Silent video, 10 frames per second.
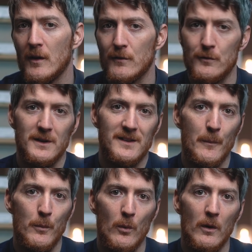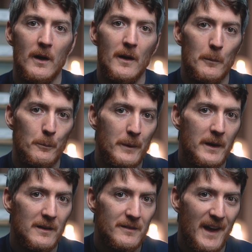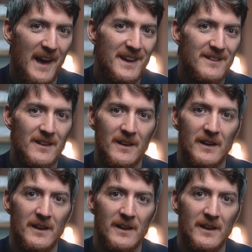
For example, being tight,